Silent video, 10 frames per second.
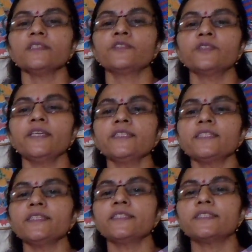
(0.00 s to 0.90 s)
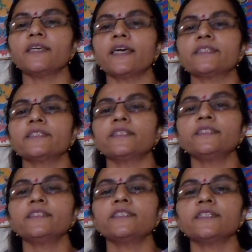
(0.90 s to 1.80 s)
So this is the
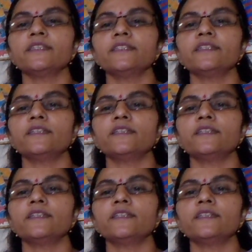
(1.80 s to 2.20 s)
extension